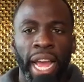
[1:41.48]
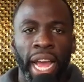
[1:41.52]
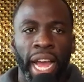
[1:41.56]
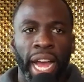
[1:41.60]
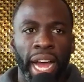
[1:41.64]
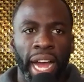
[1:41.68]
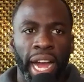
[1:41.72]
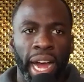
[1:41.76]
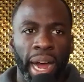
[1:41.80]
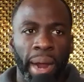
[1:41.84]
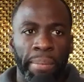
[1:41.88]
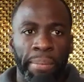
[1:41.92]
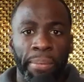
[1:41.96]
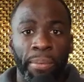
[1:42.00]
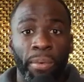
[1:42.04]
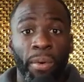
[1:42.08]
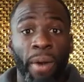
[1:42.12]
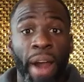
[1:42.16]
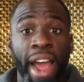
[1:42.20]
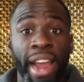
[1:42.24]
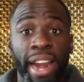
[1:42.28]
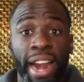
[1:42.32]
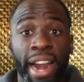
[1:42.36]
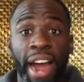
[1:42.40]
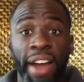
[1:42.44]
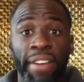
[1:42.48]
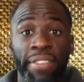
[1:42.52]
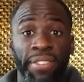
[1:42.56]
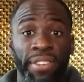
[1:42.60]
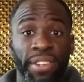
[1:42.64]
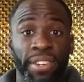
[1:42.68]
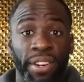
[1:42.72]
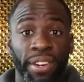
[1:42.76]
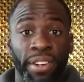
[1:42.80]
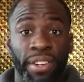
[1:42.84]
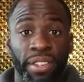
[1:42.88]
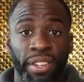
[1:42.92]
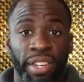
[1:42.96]
right
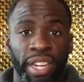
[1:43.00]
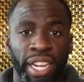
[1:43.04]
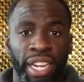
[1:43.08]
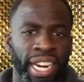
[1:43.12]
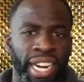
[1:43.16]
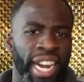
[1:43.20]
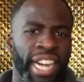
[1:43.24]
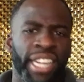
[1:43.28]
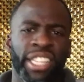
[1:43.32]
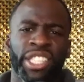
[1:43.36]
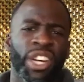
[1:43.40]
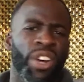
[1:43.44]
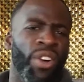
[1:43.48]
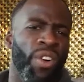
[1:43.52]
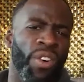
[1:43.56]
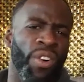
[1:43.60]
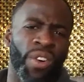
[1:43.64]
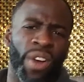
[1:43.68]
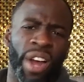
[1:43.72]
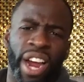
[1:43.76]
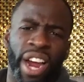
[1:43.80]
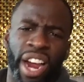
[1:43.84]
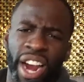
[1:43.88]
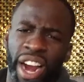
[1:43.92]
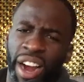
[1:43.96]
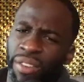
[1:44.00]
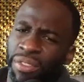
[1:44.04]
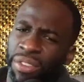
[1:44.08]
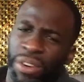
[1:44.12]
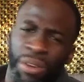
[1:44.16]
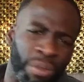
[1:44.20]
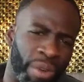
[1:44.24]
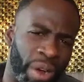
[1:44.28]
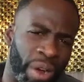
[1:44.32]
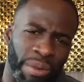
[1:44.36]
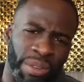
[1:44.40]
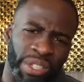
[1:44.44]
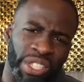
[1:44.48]
after. And I know
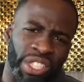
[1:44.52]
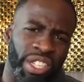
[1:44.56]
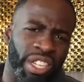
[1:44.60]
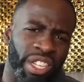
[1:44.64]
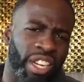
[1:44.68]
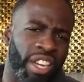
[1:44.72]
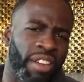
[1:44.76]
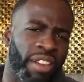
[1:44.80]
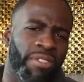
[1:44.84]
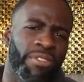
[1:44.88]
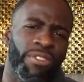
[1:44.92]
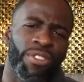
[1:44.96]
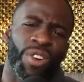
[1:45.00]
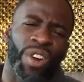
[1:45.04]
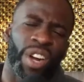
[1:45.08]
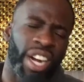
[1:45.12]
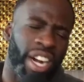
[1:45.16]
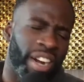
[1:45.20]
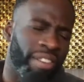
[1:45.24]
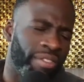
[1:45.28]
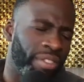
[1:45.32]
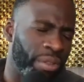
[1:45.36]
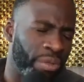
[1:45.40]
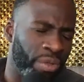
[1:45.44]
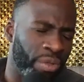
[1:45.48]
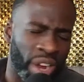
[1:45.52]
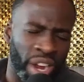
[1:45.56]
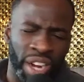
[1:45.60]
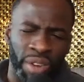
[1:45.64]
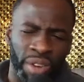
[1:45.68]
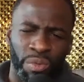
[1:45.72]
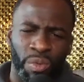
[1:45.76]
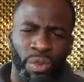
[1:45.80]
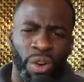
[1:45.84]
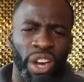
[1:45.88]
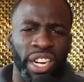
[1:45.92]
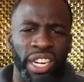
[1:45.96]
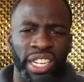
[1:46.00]
everyone was looking for it.
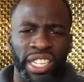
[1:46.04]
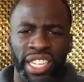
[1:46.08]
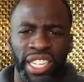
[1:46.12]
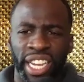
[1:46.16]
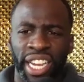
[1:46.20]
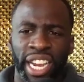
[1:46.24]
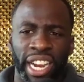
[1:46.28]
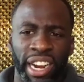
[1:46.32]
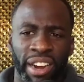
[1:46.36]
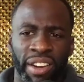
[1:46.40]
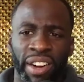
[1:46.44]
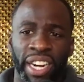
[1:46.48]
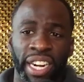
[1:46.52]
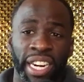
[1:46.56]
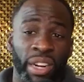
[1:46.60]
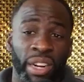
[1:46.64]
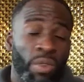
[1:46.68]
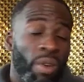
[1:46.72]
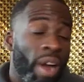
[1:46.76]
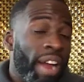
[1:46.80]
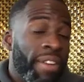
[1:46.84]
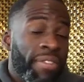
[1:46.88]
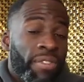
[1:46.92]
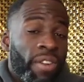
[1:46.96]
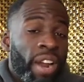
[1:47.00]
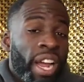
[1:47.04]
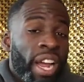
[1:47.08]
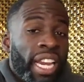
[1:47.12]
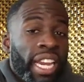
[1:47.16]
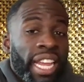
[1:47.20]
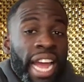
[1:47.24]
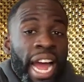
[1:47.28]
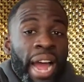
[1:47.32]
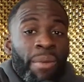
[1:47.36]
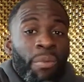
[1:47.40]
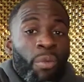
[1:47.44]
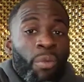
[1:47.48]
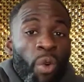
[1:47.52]
Everyone wanted to hear it. And quite
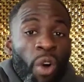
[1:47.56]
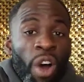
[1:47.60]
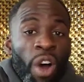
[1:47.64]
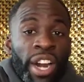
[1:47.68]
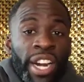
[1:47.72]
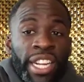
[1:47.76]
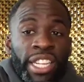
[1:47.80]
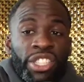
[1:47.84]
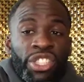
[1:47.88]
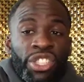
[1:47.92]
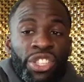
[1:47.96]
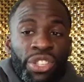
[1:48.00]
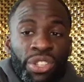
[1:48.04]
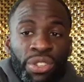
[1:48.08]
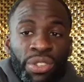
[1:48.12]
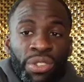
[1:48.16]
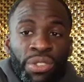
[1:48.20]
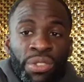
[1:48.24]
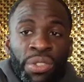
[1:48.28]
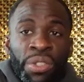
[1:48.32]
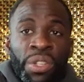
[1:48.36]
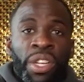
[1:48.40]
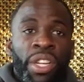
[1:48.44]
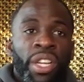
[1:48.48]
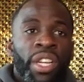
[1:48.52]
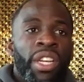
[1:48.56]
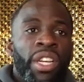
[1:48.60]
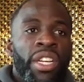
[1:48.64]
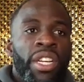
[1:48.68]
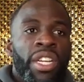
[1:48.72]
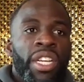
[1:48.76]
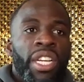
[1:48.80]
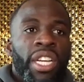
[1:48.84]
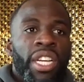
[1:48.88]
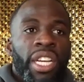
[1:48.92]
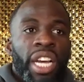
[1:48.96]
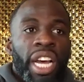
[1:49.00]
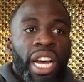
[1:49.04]
frankly, I wanted to
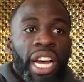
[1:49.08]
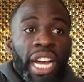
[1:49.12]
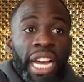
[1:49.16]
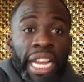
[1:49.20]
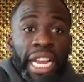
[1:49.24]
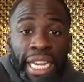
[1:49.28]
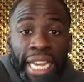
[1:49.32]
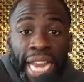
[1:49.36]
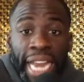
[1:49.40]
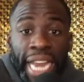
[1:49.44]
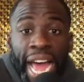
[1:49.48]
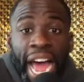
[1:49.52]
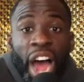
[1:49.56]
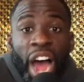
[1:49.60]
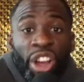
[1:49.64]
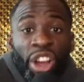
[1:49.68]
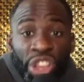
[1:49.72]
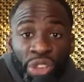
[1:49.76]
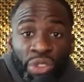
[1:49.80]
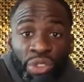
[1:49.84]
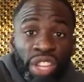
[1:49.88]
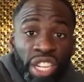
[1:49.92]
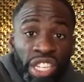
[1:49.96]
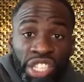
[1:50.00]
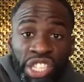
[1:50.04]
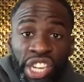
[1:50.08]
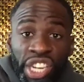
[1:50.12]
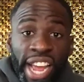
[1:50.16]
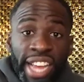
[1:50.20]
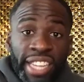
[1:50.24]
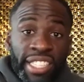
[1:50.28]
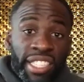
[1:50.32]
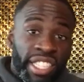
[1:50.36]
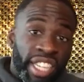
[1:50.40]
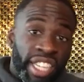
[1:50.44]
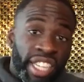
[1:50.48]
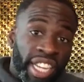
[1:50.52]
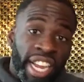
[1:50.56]
allow you the
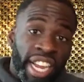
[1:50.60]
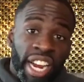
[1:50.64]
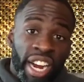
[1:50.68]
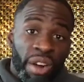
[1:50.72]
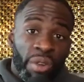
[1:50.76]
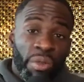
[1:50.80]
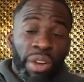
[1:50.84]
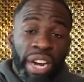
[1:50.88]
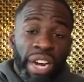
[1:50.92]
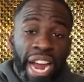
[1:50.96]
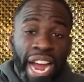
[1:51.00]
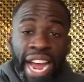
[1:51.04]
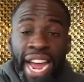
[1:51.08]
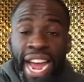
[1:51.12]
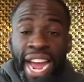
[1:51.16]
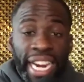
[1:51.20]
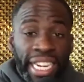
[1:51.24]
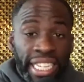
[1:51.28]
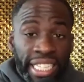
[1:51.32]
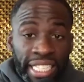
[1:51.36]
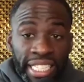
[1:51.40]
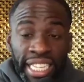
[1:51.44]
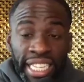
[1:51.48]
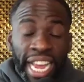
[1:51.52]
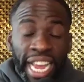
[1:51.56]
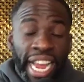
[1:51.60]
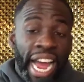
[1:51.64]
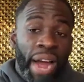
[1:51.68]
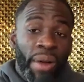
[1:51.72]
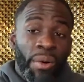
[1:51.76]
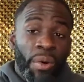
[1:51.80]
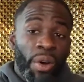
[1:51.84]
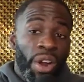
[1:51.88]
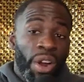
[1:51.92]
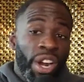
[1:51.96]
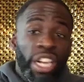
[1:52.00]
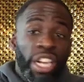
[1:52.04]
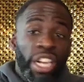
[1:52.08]
chance to hear what I had to say. I
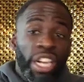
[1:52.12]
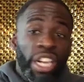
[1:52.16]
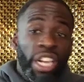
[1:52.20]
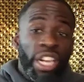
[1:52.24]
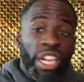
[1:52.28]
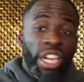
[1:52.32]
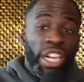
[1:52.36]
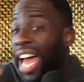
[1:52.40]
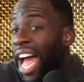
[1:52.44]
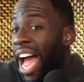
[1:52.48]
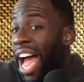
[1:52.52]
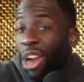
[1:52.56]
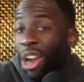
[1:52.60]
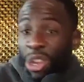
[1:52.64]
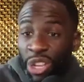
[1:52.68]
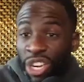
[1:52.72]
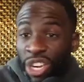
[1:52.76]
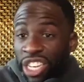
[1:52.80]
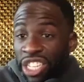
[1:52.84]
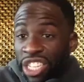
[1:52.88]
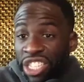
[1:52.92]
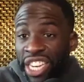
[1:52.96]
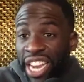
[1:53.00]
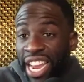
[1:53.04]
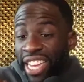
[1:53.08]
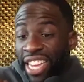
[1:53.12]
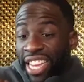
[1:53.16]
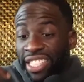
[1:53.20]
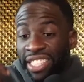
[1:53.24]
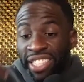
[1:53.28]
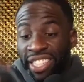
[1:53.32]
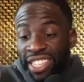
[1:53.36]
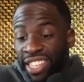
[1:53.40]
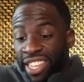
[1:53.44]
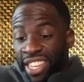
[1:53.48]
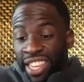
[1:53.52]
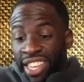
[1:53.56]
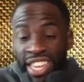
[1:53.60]
wanted to allow you the chance
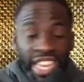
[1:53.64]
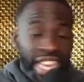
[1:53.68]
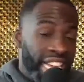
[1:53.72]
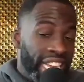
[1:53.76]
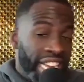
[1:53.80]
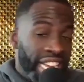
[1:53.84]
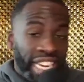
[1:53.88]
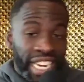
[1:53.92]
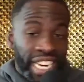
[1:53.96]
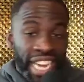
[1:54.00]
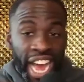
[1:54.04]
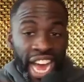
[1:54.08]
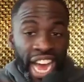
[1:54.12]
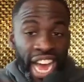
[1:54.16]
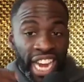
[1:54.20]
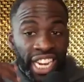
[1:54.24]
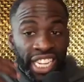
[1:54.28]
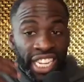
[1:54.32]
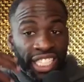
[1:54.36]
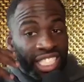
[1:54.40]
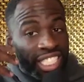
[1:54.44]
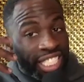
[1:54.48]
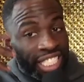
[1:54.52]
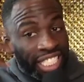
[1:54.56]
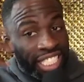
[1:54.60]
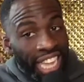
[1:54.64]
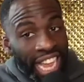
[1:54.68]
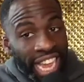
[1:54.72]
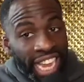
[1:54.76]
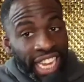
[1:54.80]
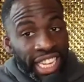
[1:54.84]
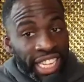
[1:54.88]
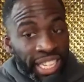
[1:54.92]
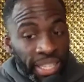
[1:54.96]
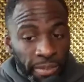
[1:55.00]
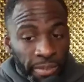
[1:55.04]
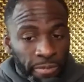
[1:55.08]
to kind of take a